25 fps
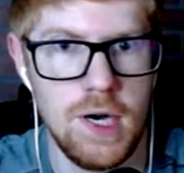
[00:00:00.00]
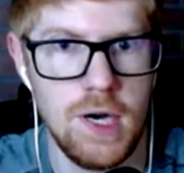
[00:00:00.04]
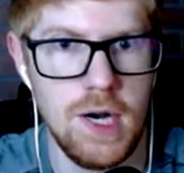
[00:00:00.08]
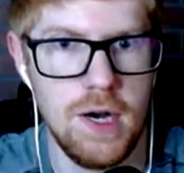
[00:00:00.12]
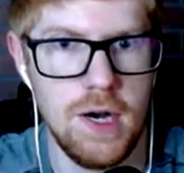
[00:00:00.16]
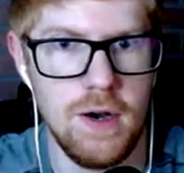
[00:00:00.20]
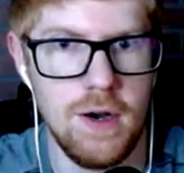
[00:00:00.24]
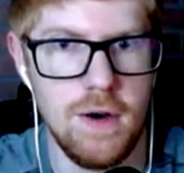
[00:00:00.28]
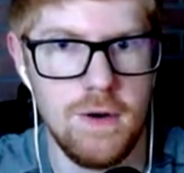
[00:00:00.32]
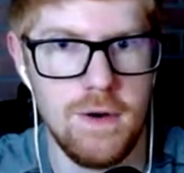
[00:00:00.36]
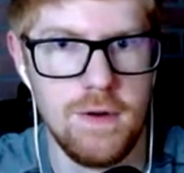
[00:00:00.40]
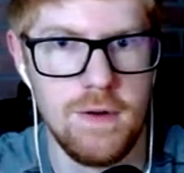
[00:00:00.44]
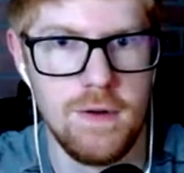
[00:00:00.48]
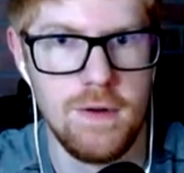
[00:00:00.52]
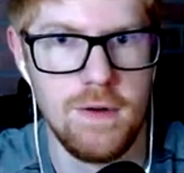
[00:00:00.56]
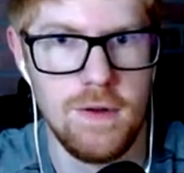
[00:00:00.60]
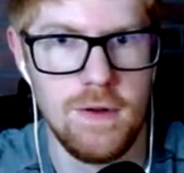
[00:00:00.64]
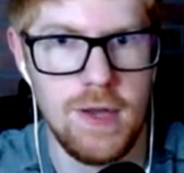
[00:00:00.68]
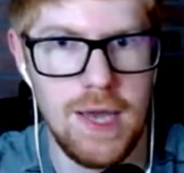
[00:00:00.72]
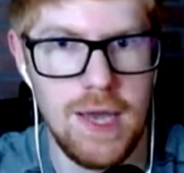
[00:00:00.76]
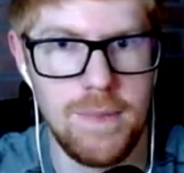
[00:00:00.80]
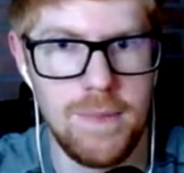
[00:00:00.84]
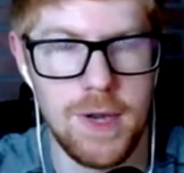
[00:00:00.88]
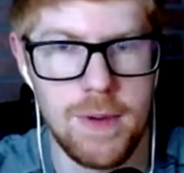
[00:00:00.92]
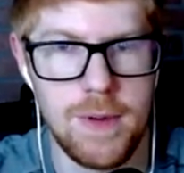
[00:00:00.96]
Uh-oh.
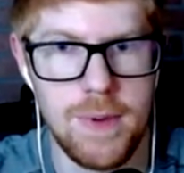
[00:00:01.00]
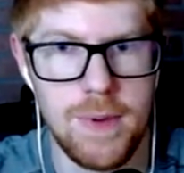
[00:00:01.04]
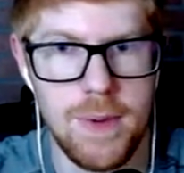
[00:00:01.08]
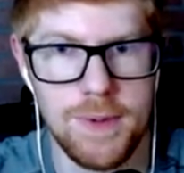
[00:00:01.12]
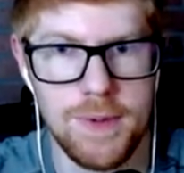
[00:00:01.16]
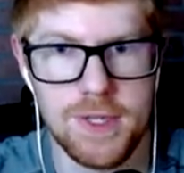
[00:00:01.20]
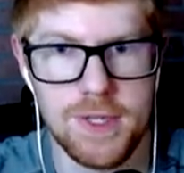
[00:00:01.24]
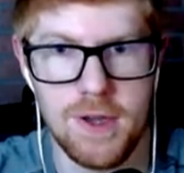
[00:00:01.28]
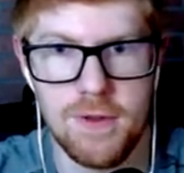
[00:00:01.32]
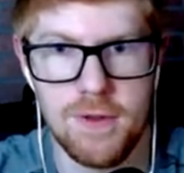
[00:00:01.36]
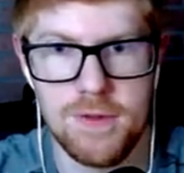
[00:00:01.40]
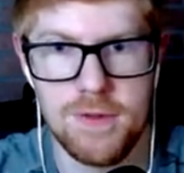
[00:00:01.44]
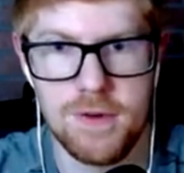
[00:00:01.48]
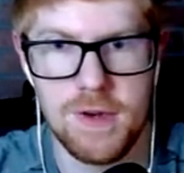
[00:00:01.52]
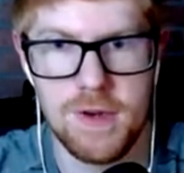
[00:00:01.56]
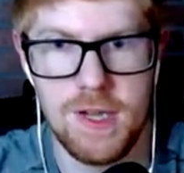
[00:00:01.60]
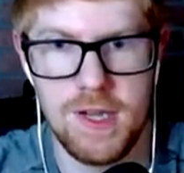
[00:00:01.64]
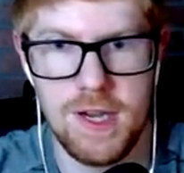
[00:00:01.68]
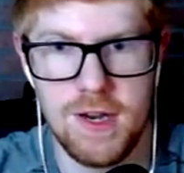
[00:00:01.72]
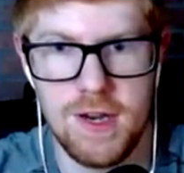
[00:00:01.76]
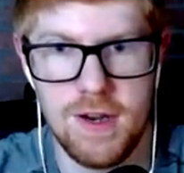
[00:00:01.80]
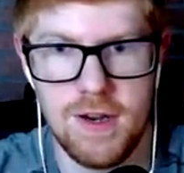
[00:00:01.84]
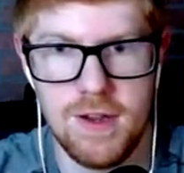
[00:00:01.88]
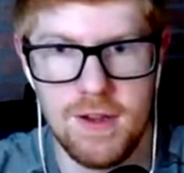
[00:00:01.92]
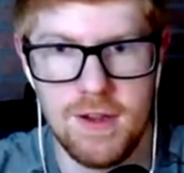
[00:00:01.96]
I better be able to go through
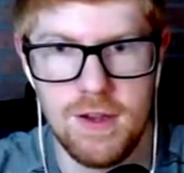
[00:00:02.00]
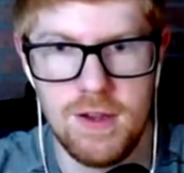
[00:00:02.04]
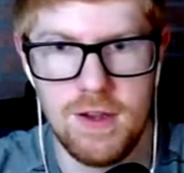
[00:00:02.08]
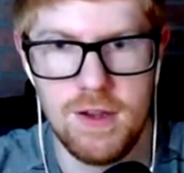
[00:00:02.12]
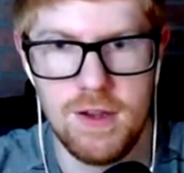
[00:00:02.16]
here.